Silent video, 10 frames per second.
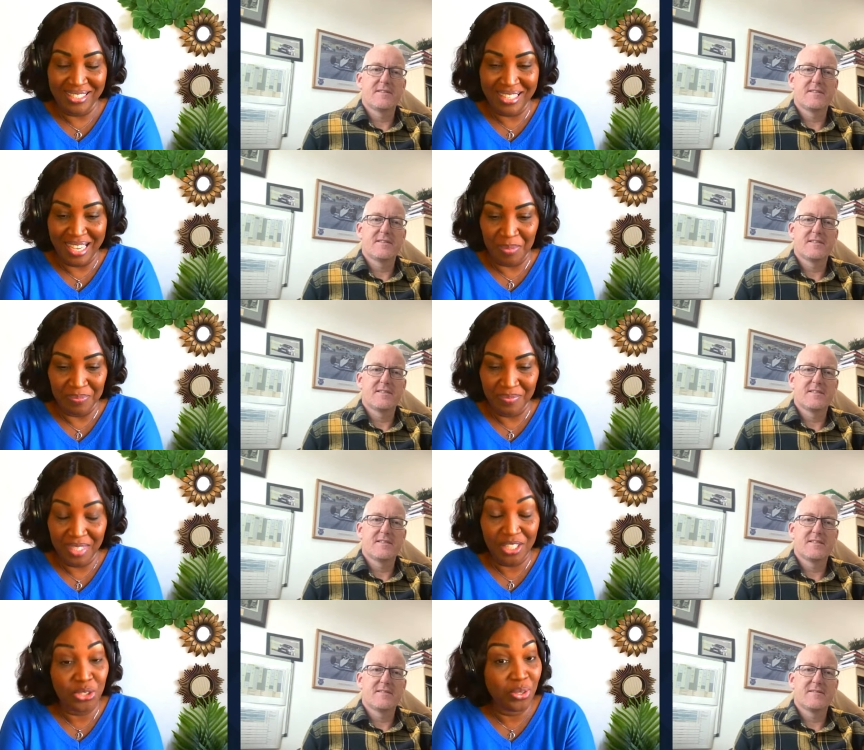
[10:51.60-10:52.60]
Speaker 1: um
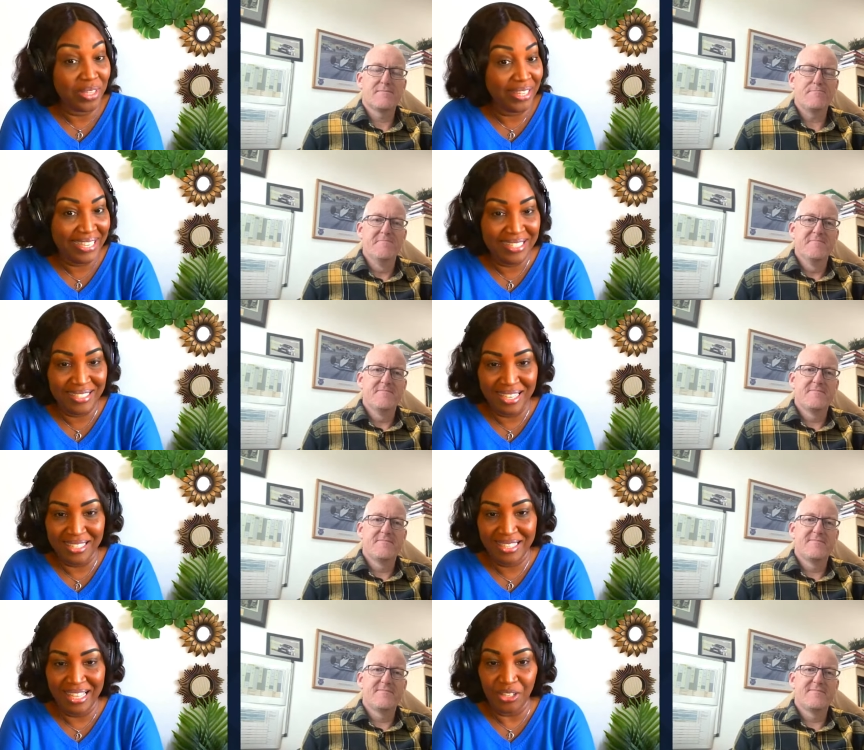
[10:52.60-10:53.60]
it's not the
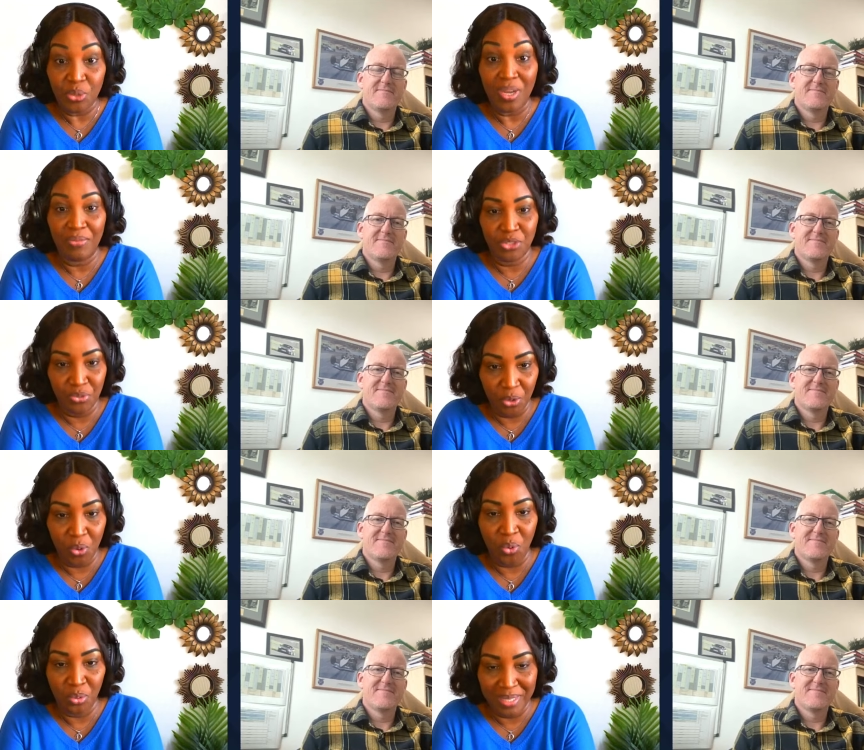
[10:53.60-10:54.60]
easiest thing to have to
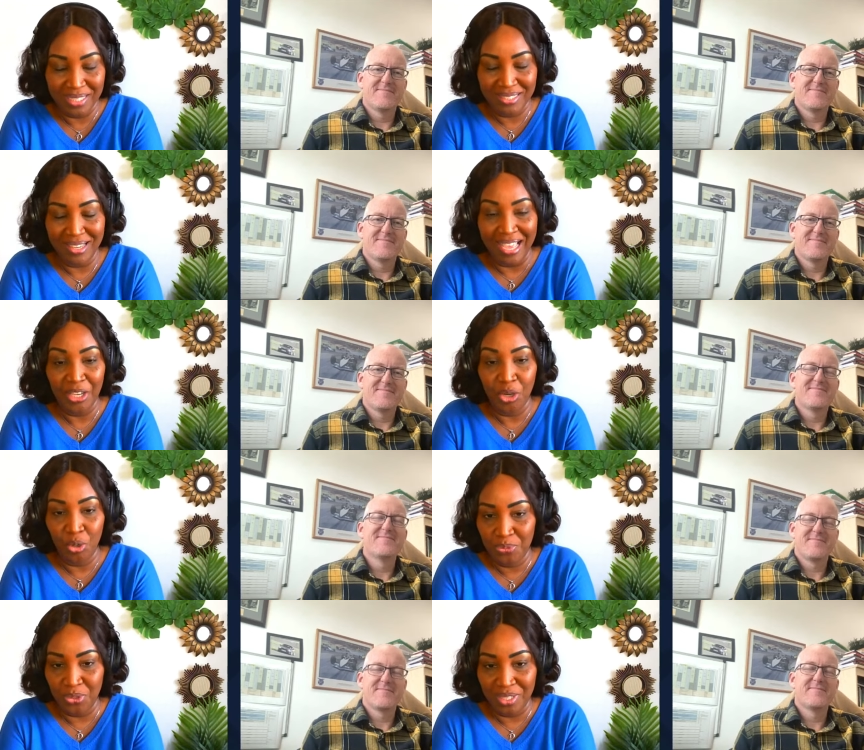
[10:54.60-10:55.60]
recall but i
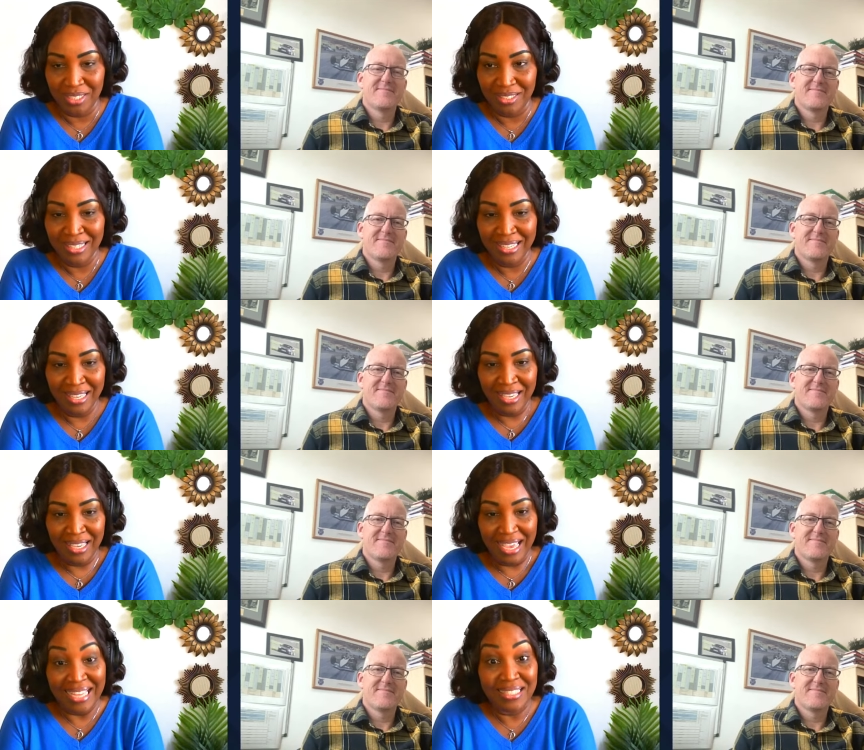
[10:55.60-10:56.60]
hope you can
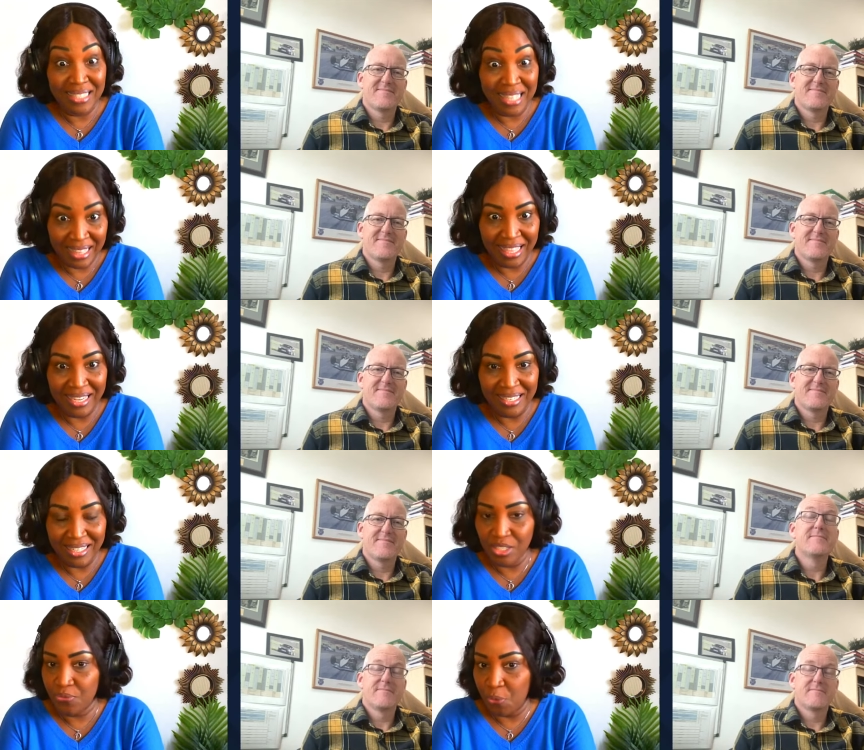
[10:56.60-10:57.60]
understand that
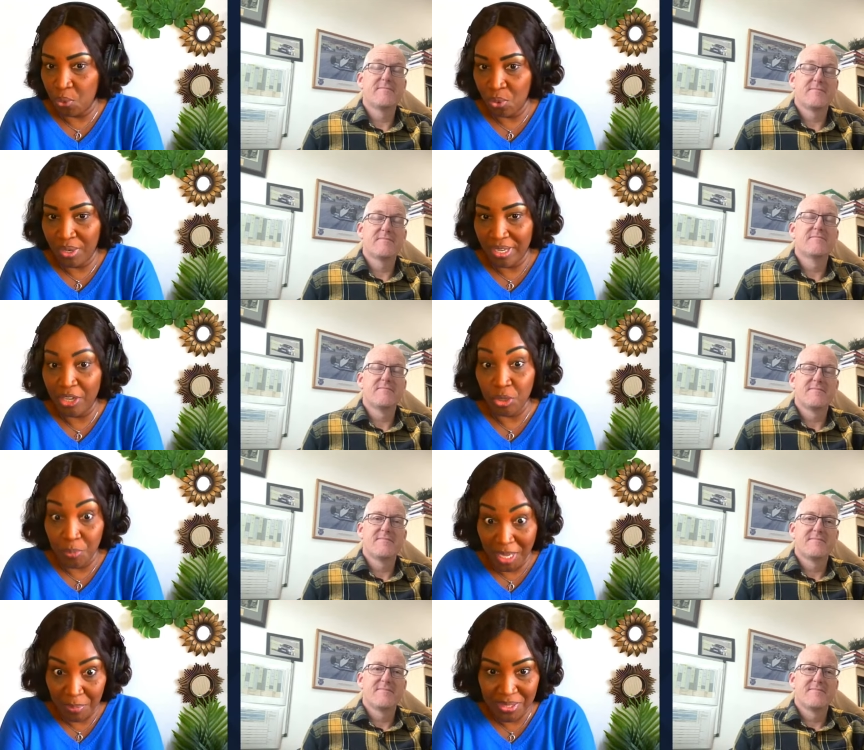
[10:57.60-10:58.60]
it's for a good
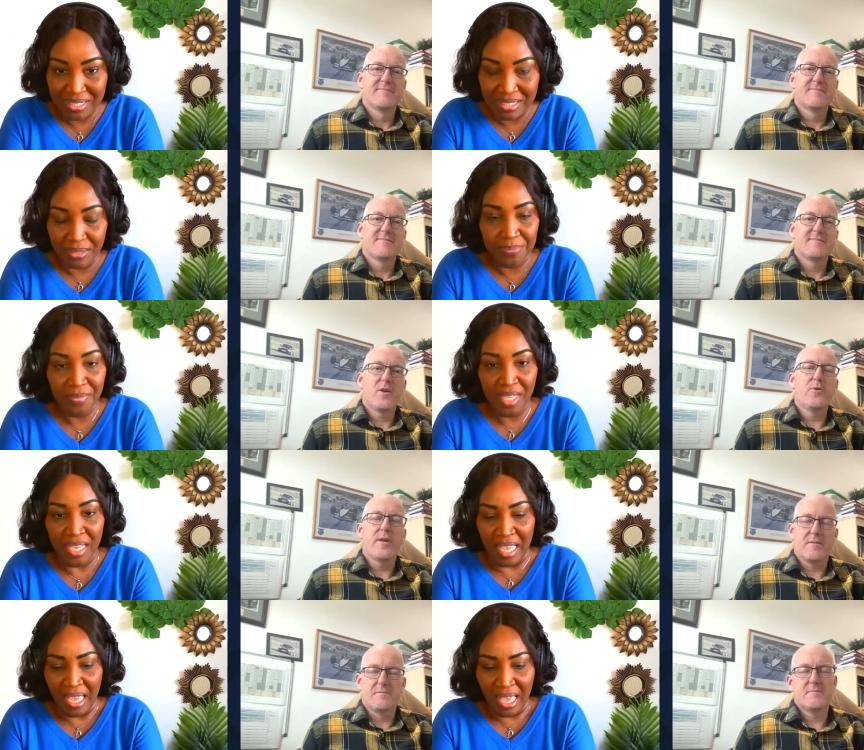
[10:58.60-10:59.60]
purpose. Oh
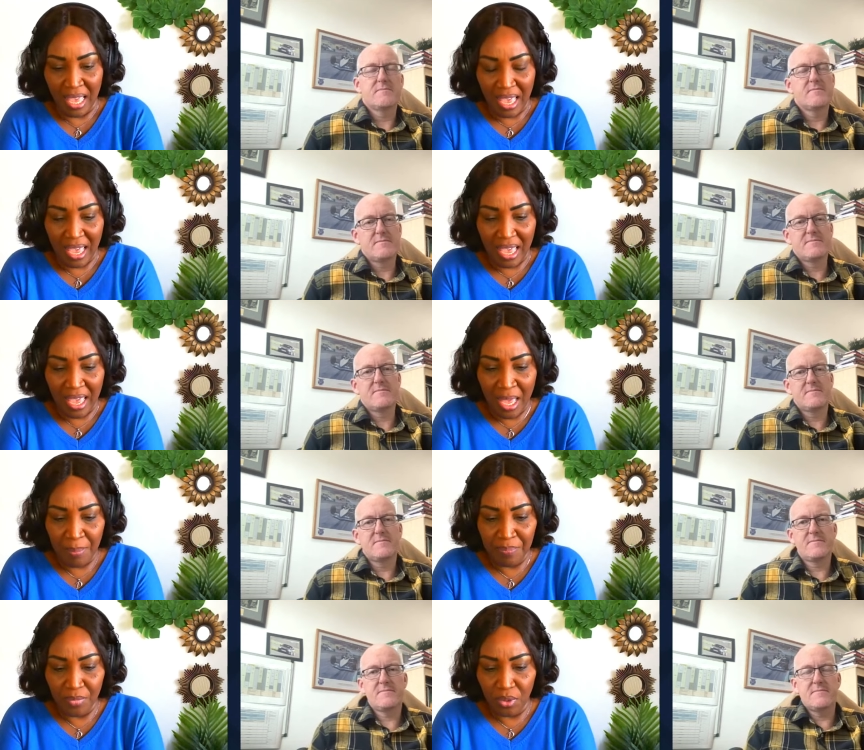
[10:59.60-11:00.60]
yeah.
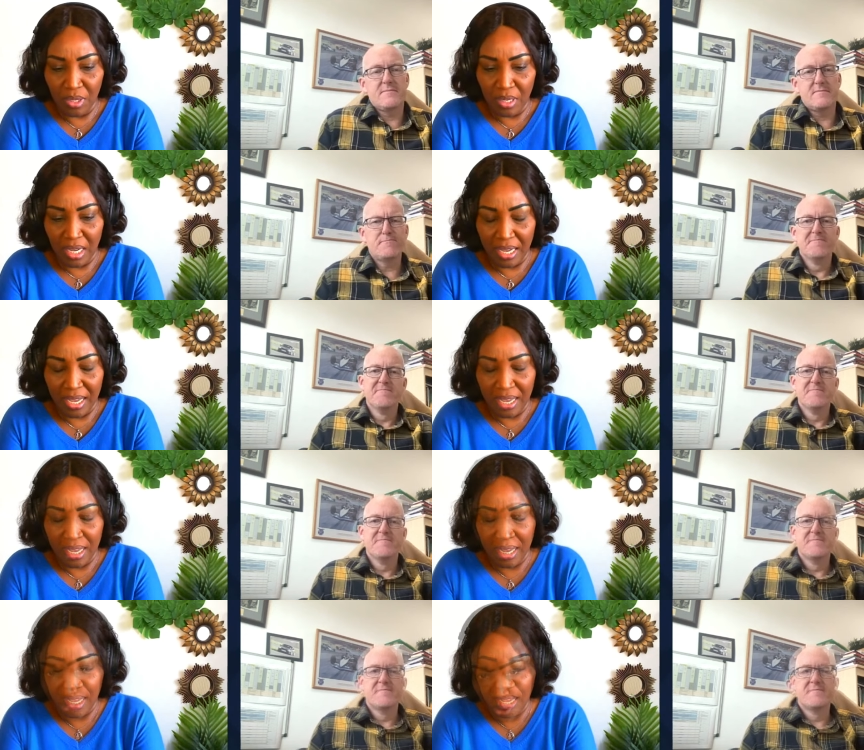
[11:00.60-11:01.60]
Um,
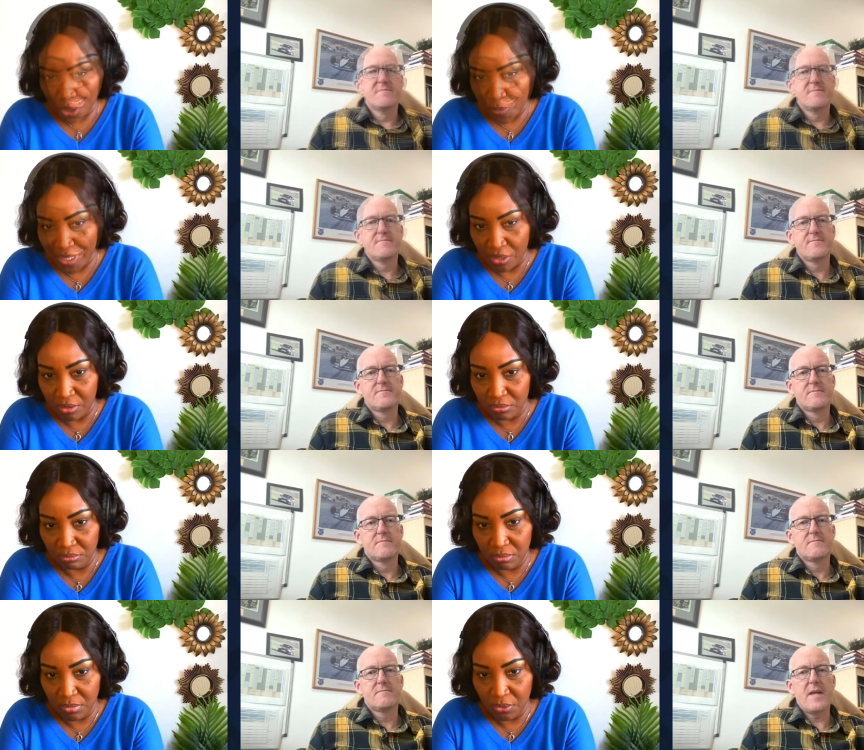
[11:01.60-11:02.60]
you went to hospital
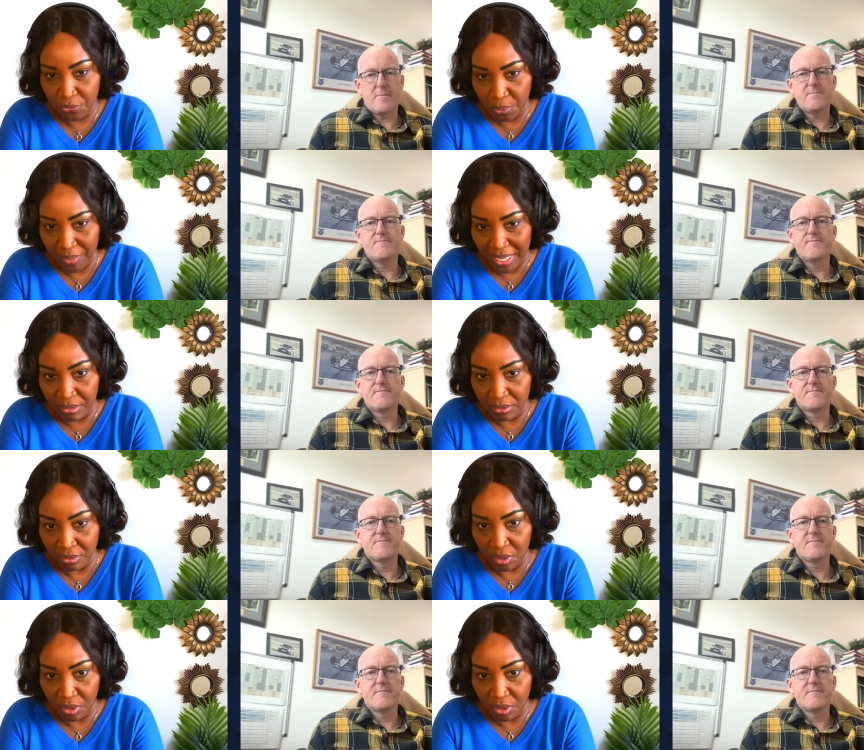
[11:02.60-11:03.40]
yep. from then.